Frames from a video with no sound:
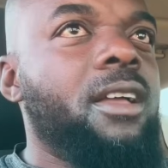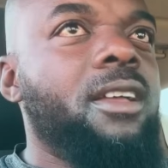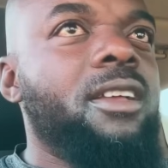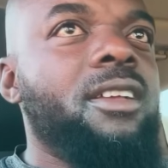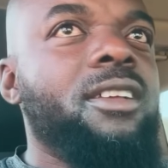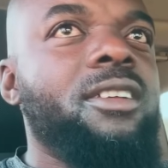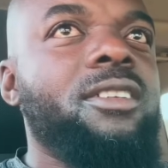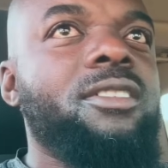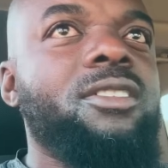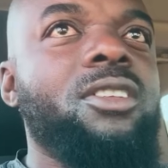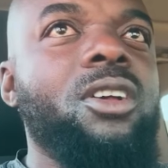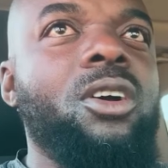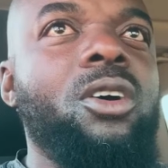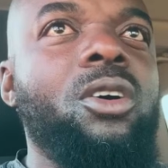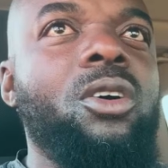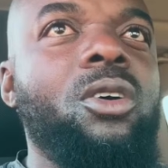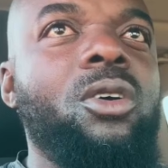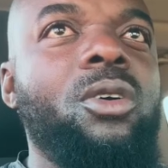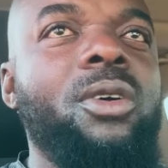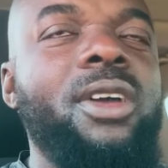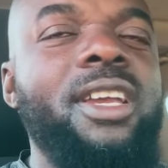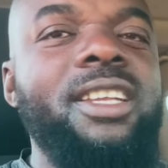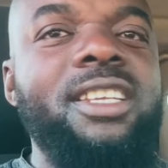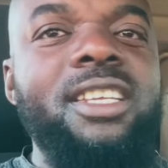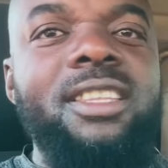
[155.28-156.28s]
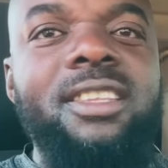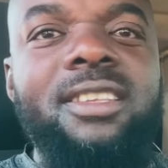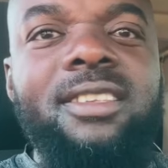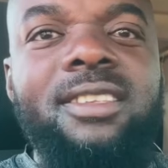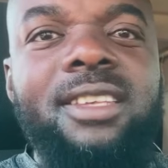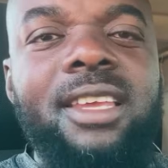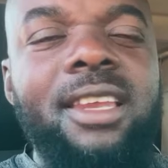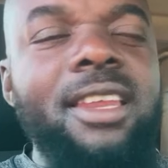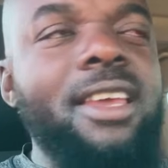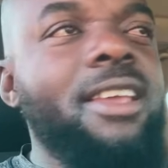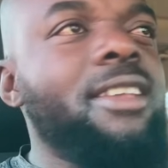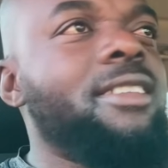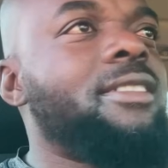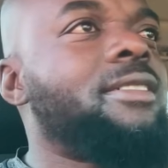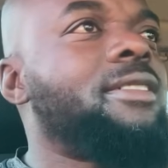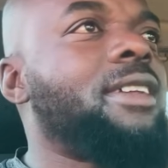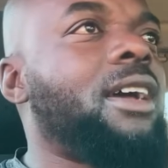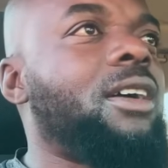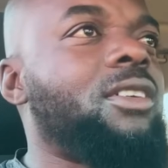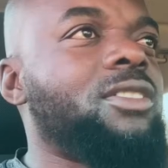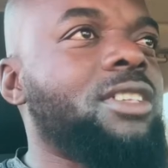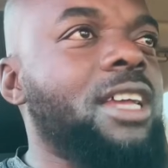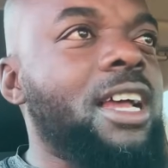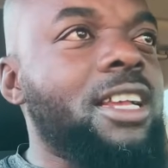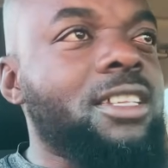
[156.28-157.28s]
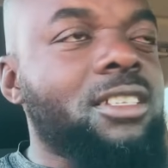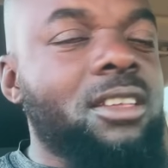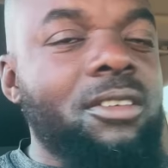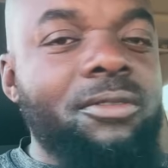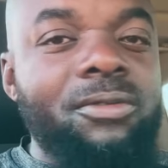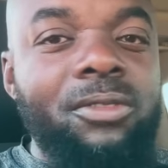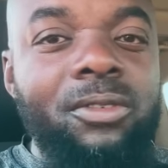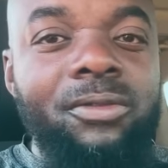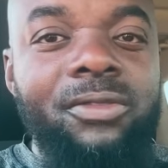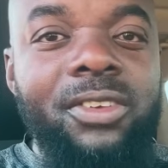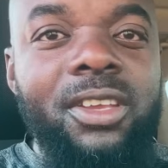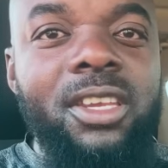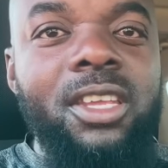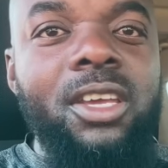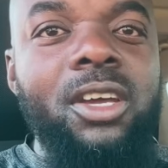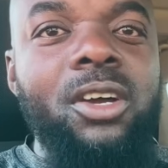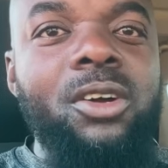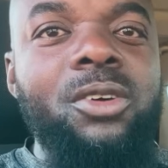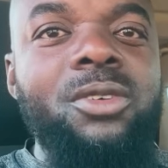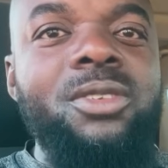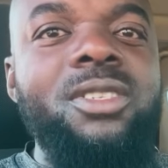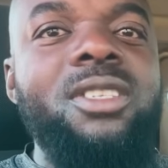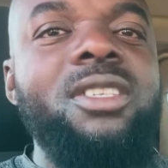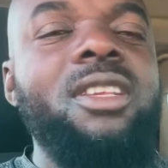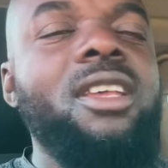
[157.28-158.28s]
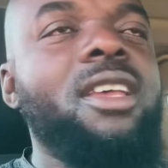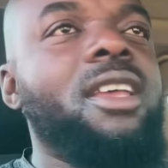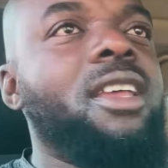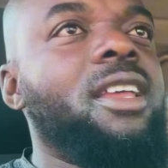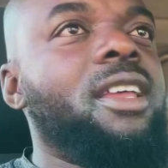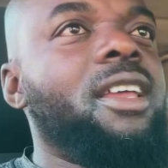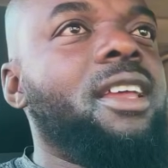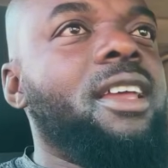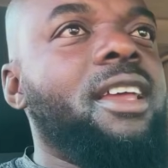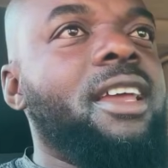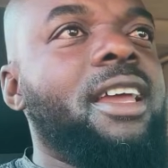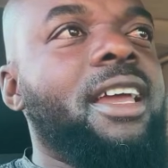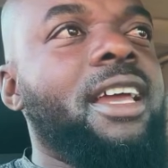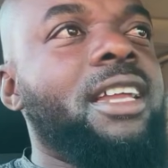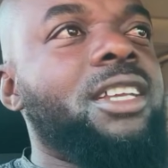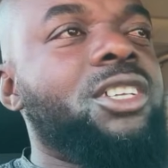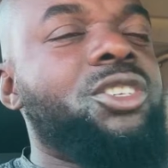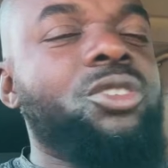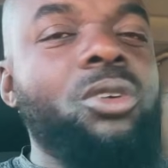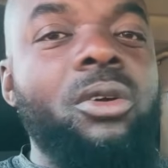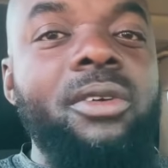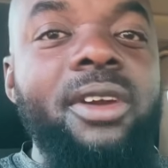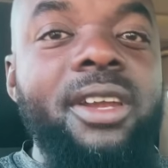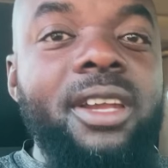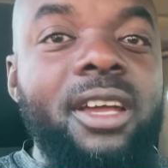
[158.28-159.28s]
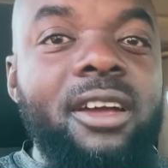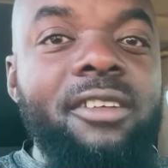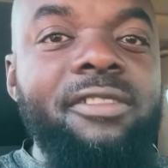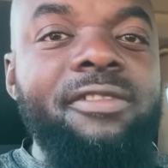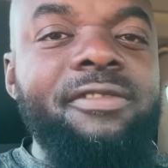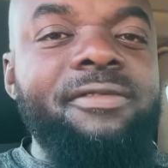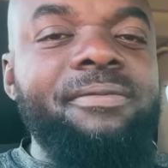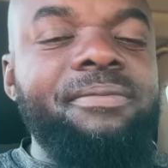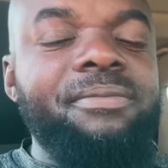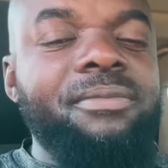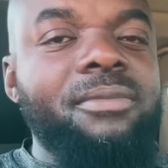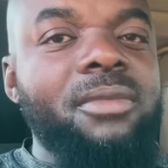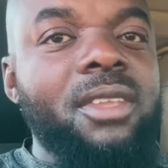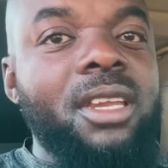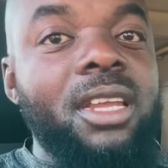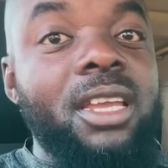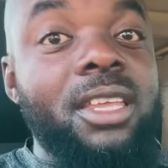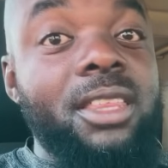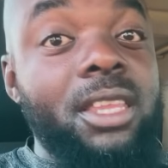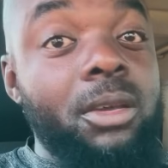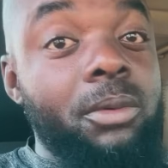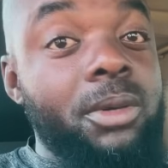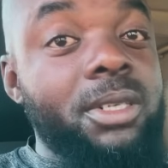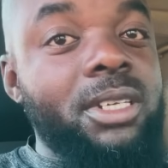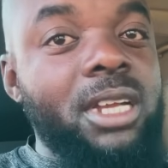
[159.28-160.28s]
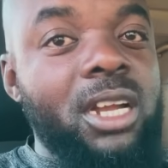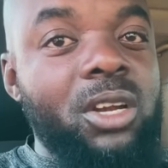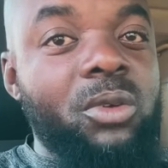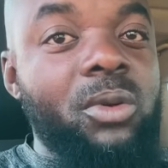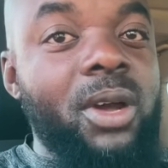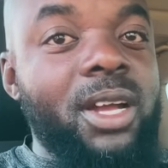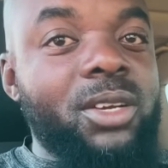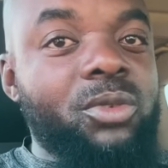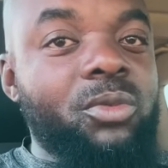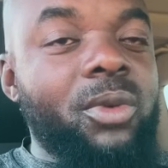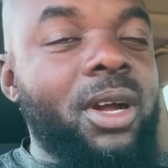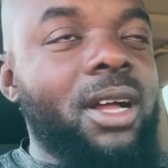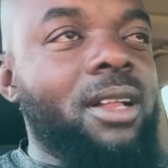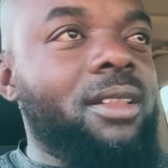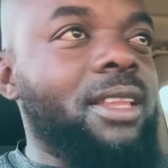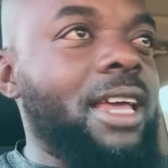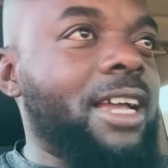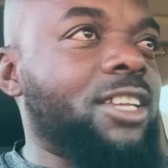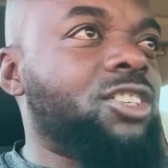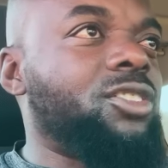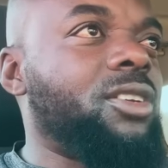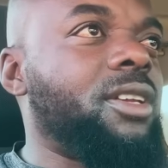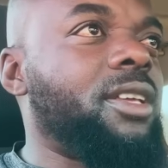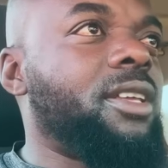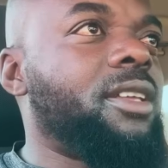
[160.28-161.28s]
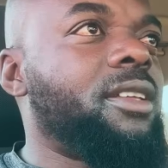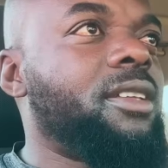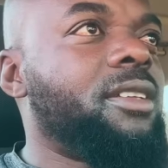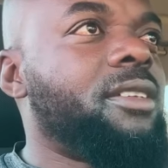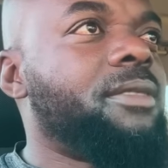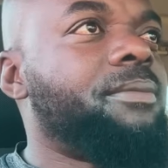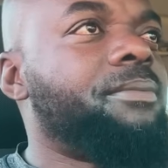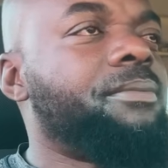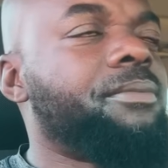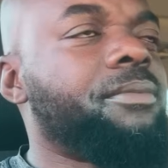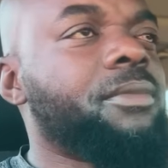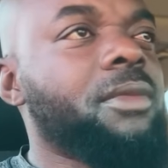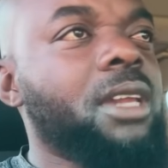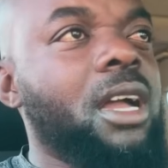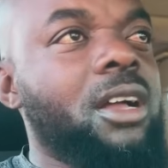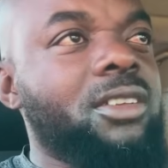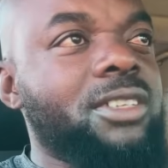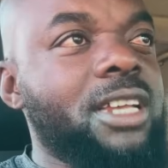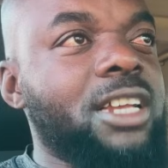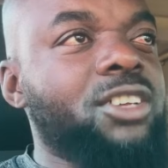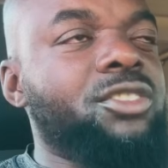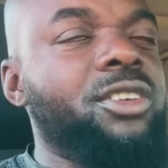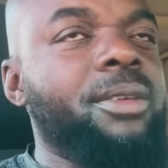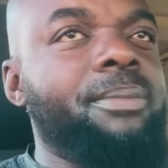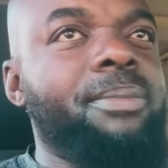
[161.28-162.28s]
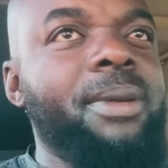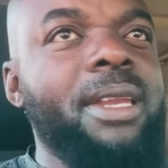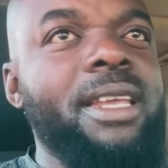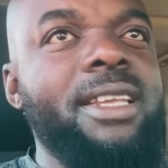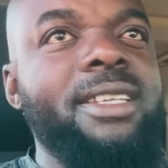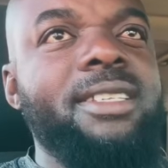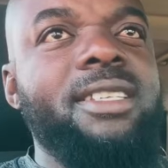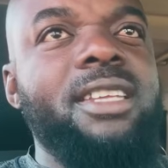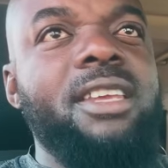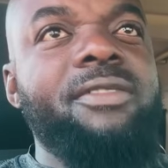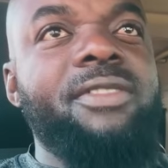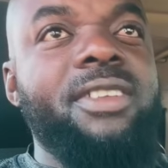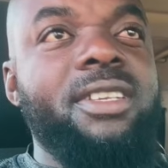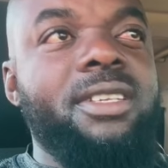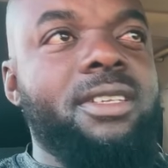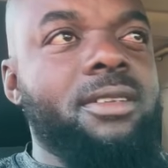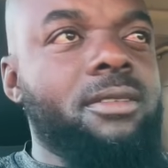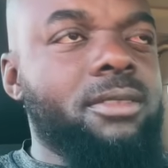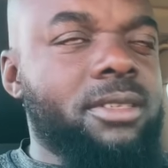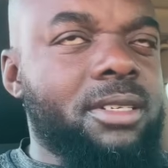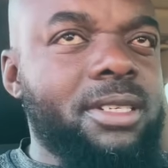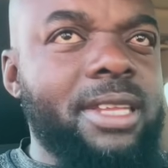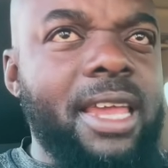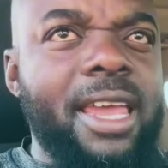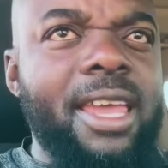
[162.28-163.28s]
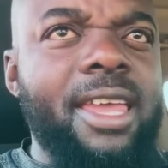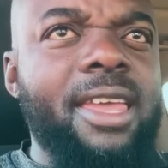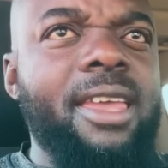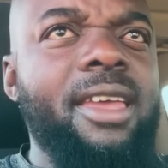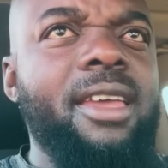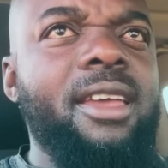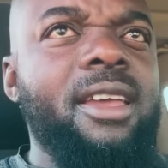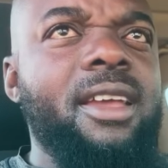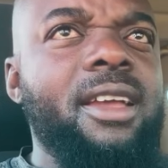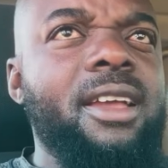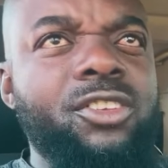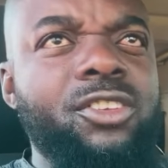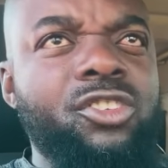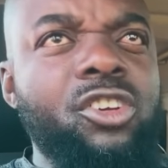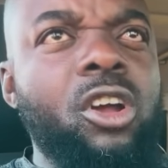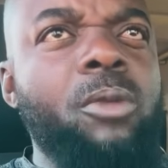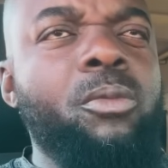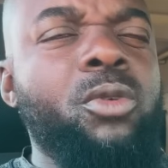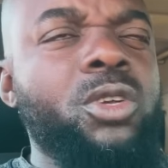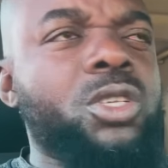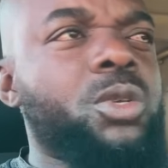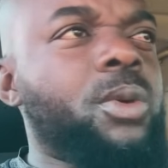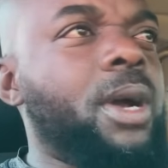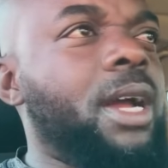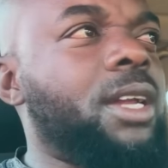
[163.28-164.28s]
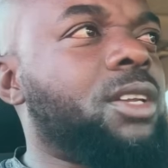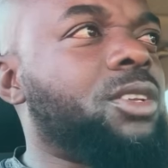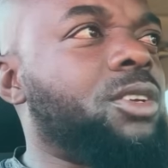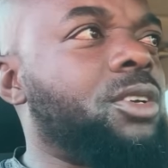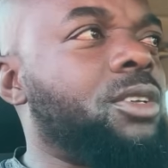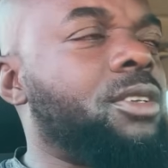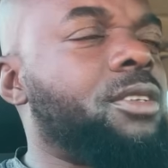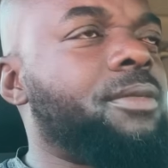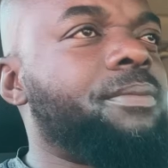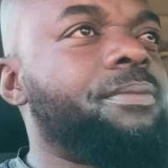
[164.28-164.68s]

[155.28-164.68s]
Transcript: So he did the ceilings. I was asking for videos, and sure enough, they were done quite well, actually. I was actually pleased. Even till today, the job was quite good.